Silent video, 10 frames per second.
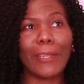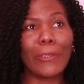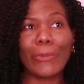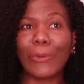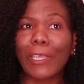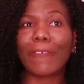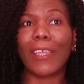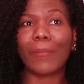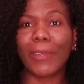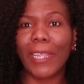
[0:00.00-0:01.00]
I don't know if
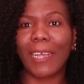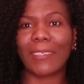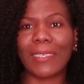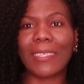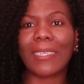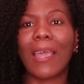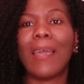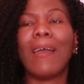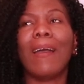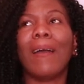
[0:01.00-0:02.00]
anybody has this,
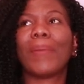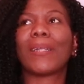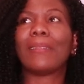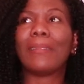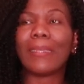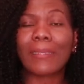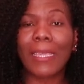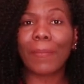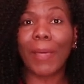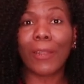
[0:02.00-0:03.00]
but this
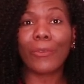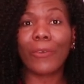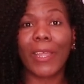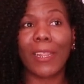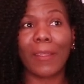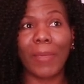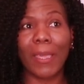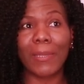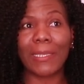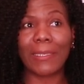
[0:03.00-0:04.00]
hip, I don't know whether the
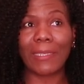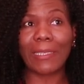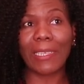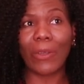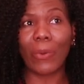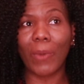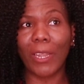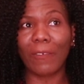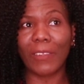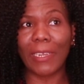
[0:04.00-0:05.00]
baby is sitting on
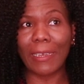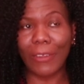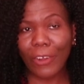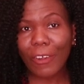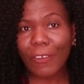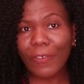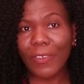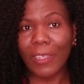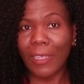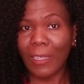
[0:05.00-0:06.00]
one of the
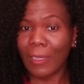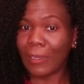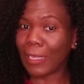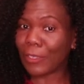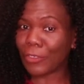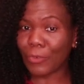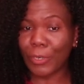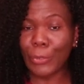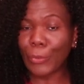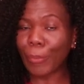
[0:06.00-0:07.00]
nerve that is
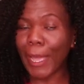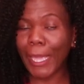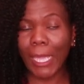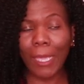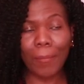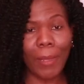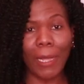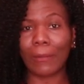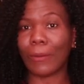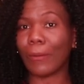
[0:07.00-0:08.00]
running through my hip,
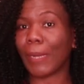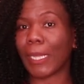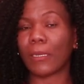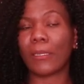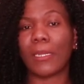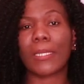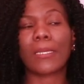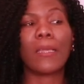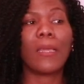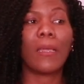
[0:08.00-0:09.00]
but oh my
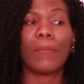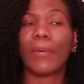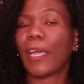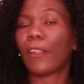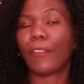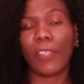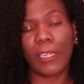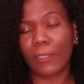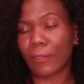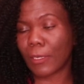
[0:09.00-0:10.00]
goodness. But I don't
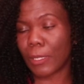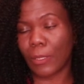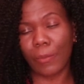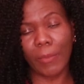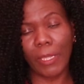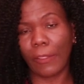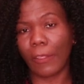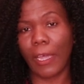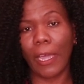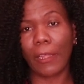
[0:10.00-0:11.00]
think that's gonna stop me
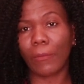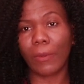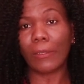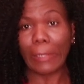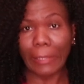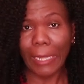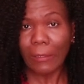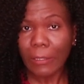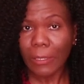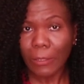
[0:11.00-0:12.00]
either. I don't want
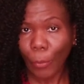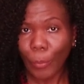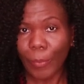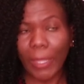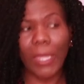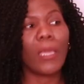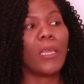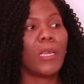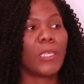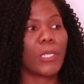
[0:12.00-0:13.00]
that to stop me.
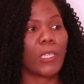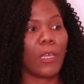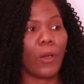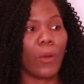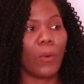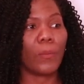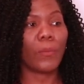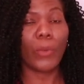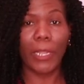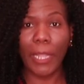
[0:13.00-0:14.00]

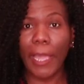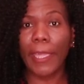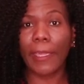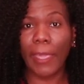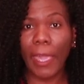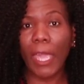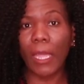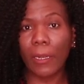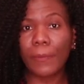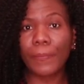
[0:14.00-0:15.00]
So when I
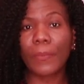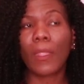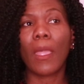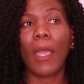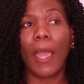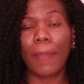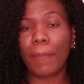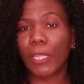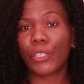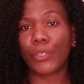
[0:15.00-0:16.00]
can, I
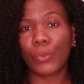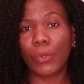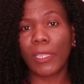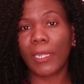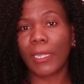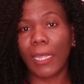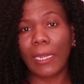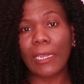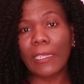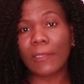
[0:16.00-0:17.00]
make sure that
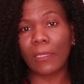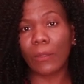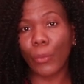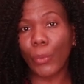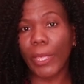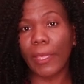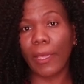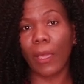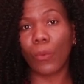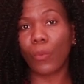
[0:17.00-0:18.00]
at least in a
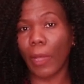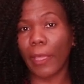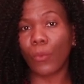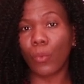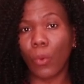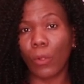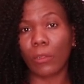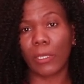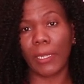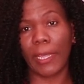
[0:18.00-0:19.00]
week I, I
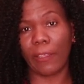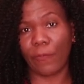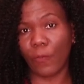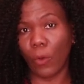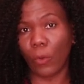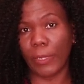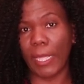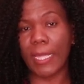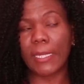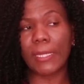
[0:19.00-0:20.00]
walk like four
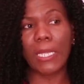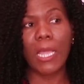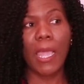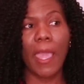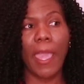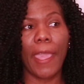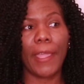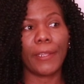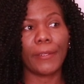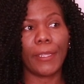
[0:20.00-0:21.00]
days.
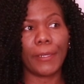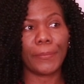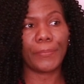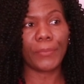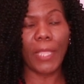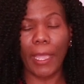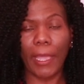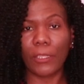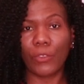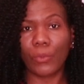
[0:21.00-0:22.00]
And um, yeah,
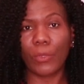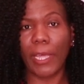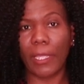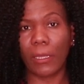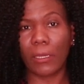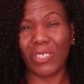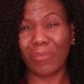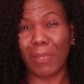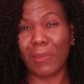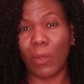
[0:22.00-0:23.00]
I do like
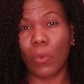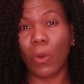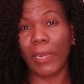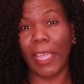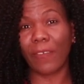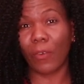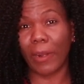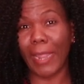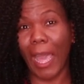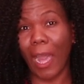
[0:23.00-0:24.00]
sometimes I walk like for
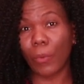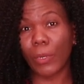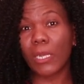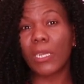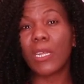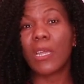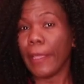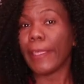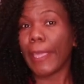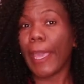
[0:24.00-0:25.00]
an hour.
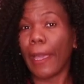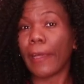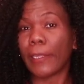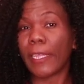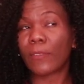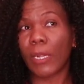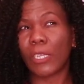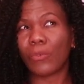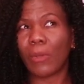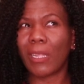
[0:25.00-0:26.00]
Yeah, that's what
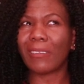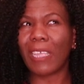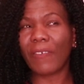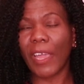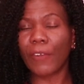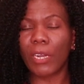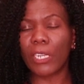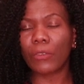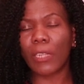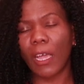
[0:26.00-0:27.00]
I do. And if I
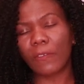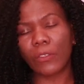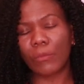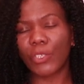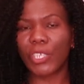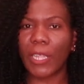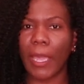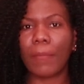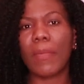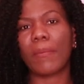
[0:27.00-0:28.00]
really don't have so much
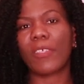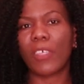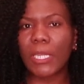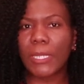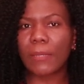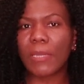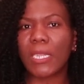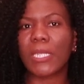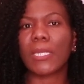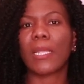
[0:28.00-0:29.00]
time, maybe 30
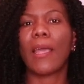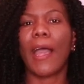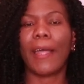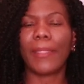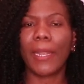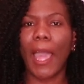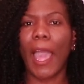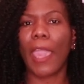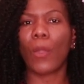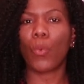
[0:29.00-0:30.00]
minutes, and then
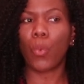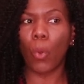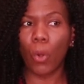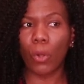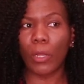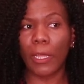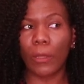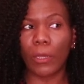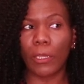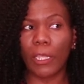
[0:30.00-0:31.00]
I walk, I,
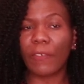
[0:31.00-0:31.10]
uh,